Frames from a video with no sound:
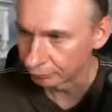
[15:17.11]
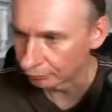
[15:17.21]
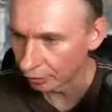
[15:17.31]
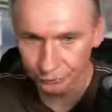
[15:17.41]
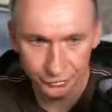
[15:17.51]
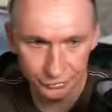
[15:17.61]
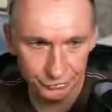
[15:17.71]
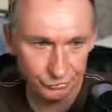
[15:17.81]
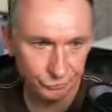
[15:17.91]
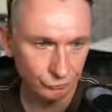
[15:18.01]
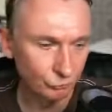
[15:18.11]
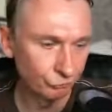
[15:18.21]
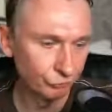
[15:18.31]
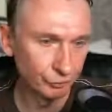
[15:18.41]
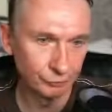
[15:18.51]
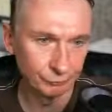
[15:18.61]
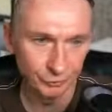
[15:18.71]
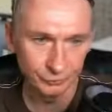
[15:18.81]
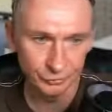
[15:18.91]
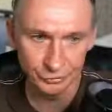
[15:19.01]
how this is configured,
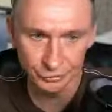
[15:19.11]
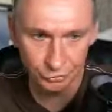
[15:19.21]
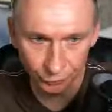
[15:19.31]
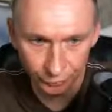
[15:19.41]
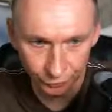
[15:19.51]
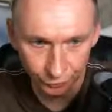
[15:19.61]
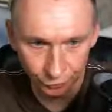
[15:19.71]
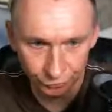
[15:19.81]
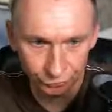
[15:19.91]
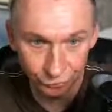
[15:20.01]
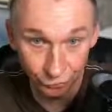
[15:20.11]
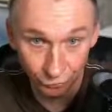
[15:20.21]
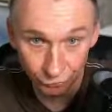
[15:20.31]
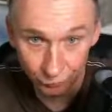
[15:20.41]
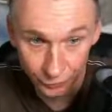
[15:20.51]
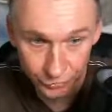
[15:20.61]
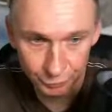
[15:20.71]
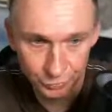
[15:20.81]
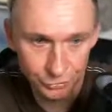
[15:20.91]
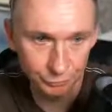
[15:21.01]
but this is only an overview of what's
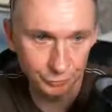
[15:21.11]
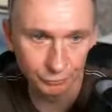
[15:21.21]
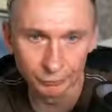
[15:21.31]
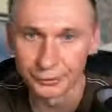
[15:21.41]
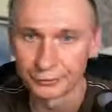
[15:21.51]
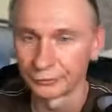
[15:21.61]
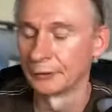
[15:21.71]
possible with